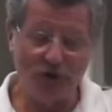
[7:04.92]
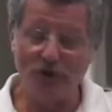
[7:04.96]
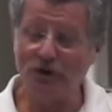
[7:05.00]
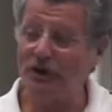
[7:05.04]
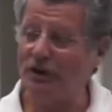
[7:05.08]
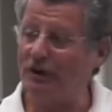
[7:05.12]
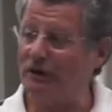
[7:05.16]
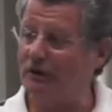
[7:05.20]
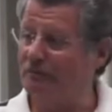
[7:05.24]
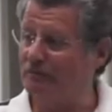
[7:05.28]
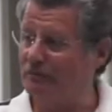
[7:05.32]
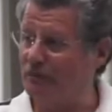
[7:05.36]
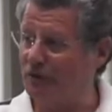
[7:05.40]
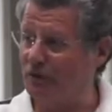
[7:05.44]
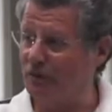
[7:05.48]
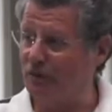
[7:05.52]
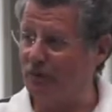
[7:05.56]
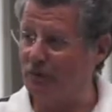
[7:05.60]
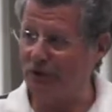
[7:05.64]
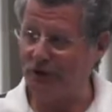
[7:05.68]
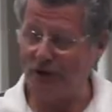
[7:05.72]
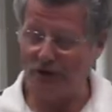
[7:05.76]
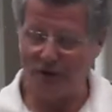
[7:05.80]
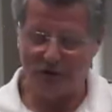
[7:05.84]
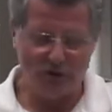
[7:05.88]
Okay,
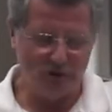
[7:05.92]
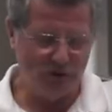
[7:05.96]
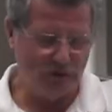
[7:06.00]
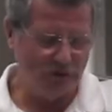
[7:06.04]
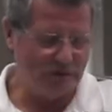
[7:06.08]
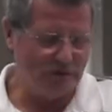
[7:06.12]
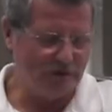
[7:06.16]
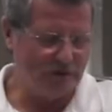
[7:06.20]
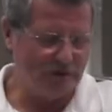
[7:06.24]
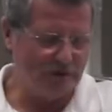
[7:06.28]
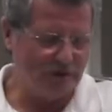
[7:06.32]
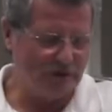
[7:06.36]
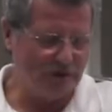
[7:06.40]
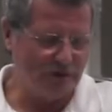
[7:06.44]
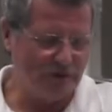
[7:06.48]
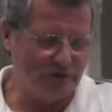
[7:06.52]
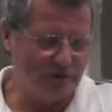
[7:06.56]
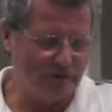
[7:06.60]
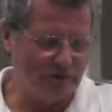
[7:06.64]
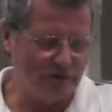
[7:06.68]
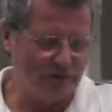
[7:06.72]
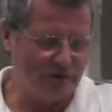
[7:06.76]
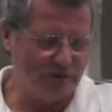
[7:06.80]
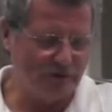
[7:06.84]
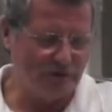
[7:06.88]
prepare yours. I
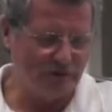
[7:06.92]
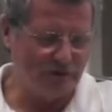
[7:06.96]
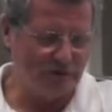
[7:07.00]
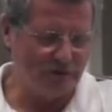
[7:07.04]
don't know.